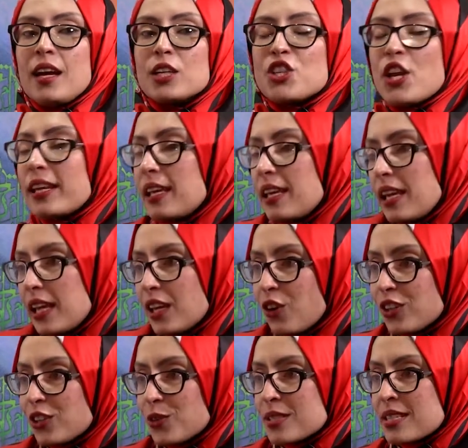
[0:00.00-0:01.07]
checking in
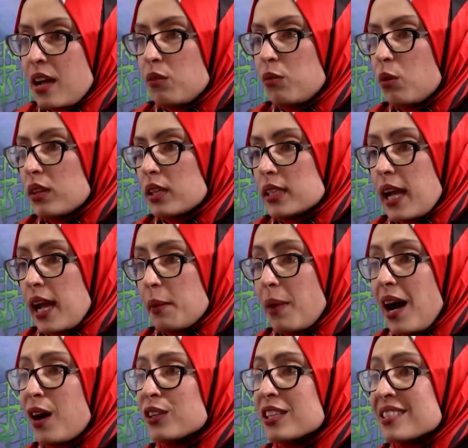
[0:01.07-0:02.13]
on yourself all the time
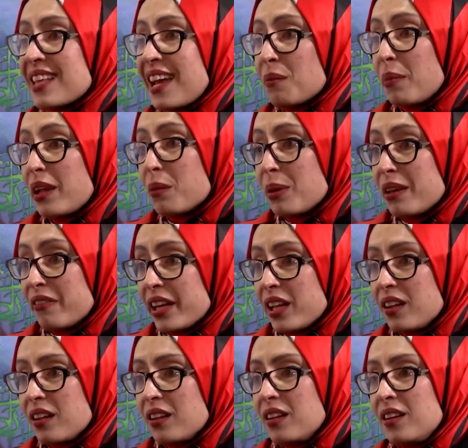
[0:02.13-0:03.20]
how does that make me
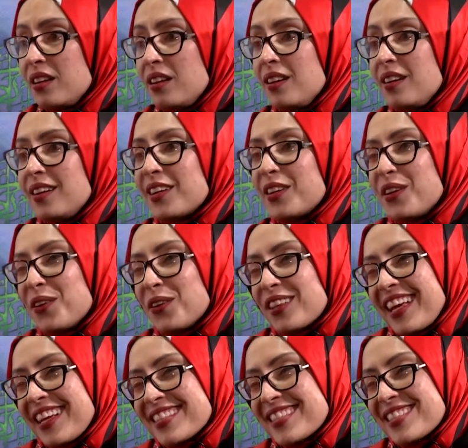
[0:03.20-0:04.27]
feel you know
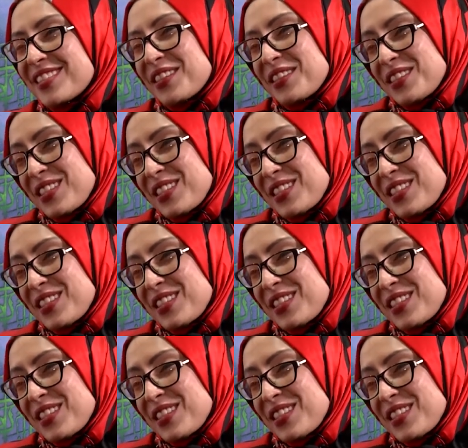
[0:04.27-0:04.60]
that's yes.